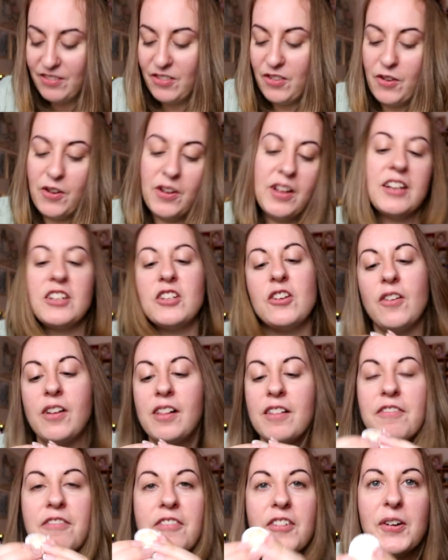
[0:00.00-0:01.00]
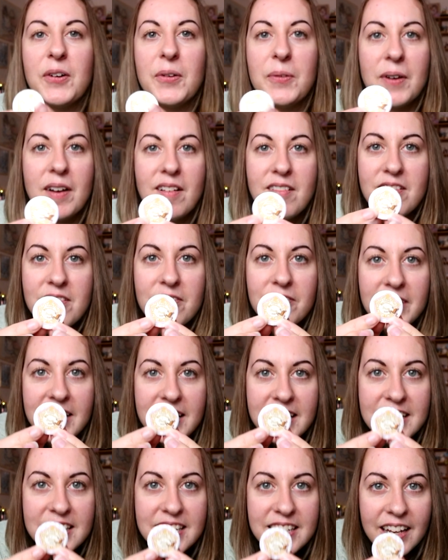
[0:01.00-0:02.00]
Got the Chocolate Frog one,
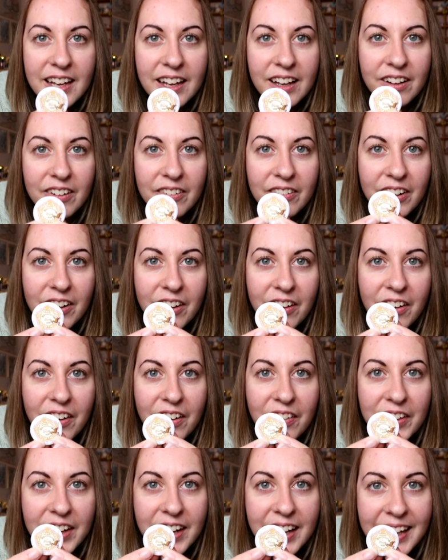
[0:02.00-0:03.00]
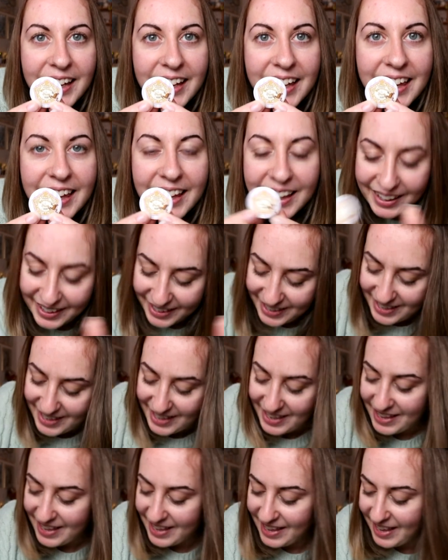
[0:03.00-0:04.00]
which I rather like.
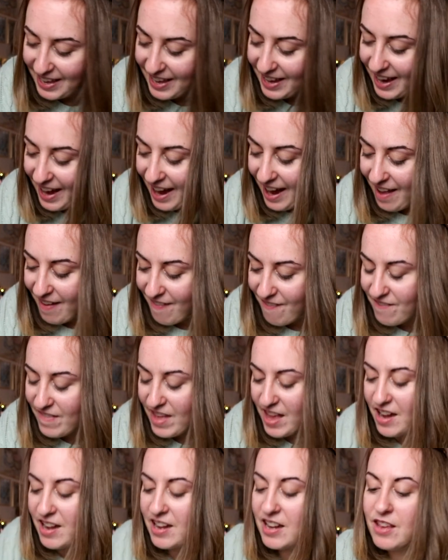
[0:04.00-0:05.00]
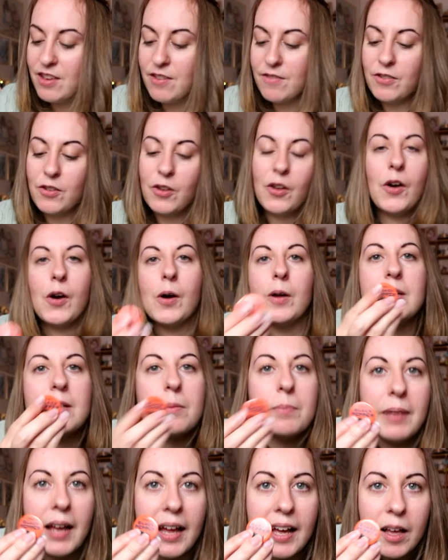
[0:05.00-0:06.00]
And then you've got
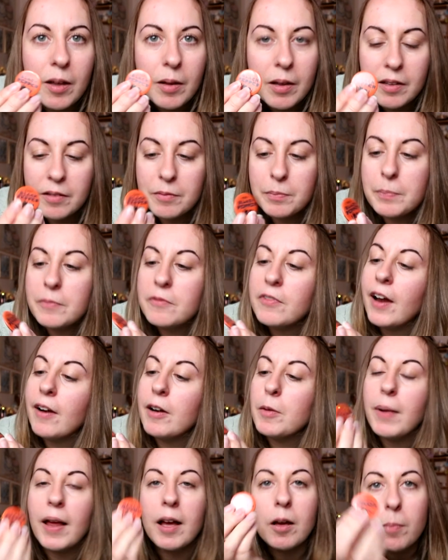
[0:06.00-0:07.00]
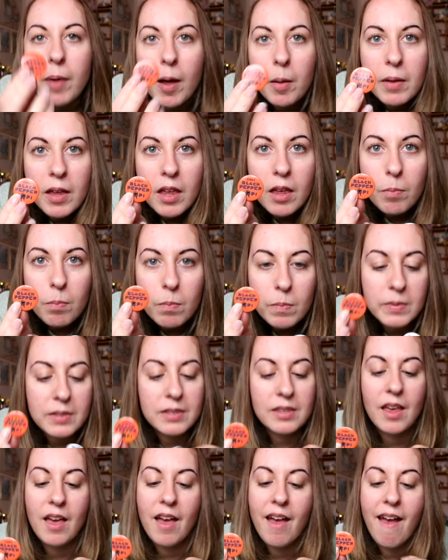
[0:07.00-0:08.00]
black, fiery black pepper imps
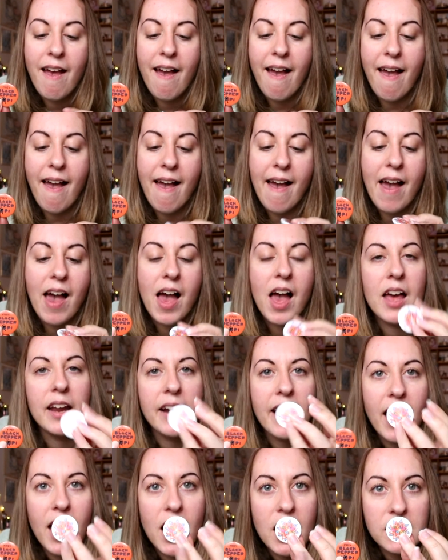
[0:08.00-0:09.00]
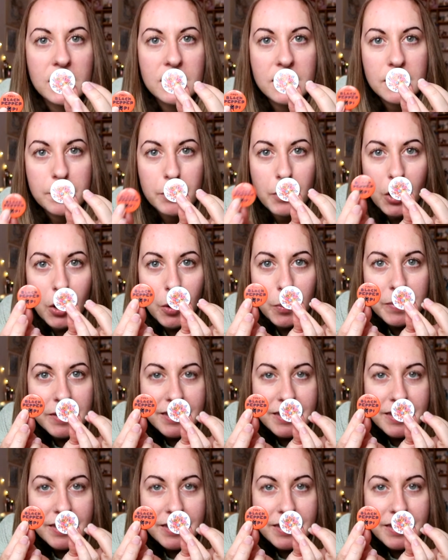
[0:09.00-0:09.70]
and acid pops.